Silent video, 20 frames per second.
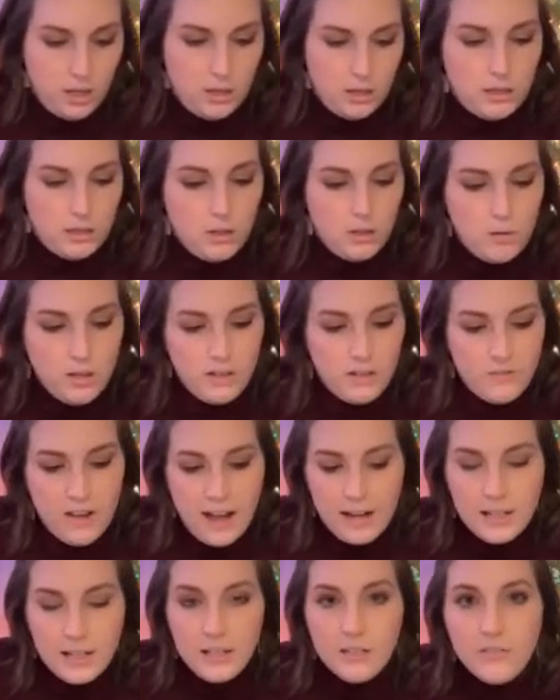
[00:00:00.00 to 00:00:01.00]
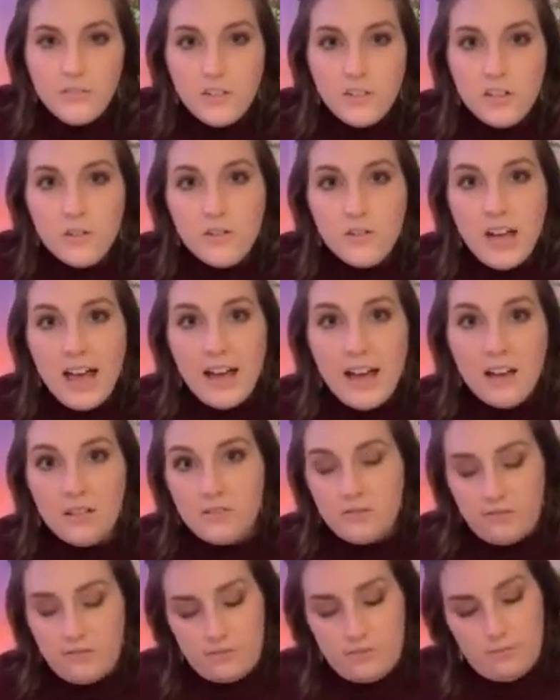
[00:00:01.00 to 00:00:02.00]
So if any of you
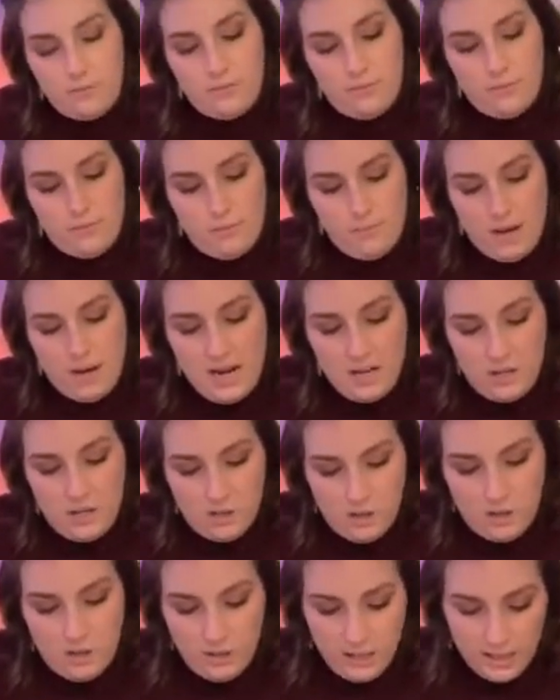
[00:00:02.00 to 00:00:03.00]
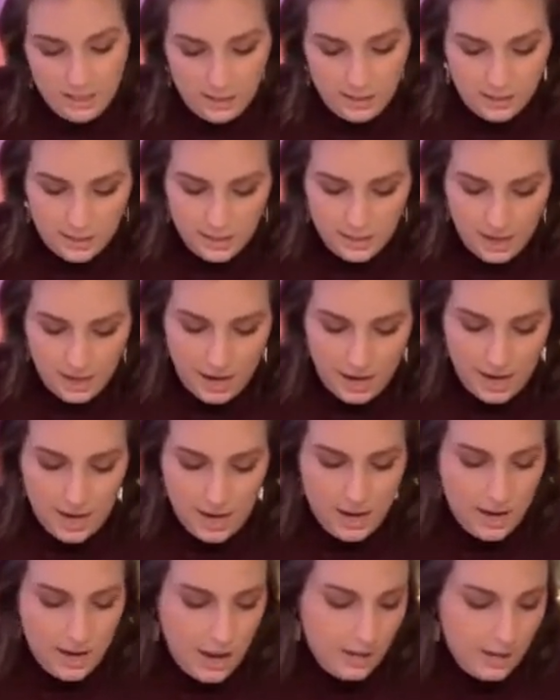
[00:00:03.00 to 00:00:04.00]
have made cookies
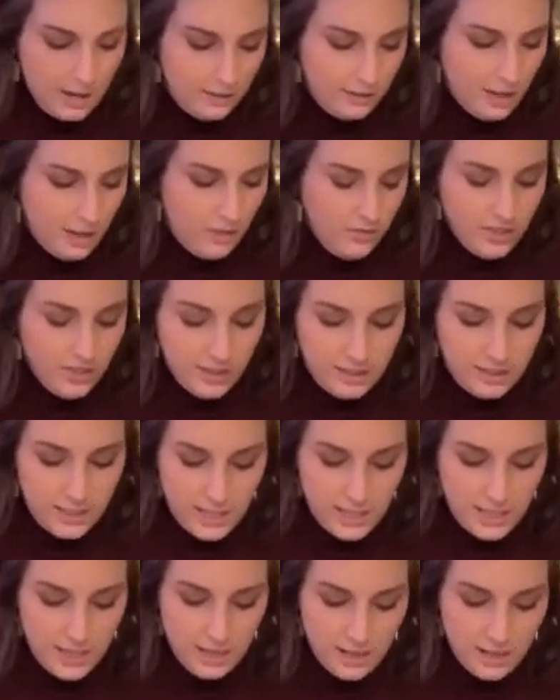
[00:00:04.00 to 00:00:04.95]
tonight, I'd love to see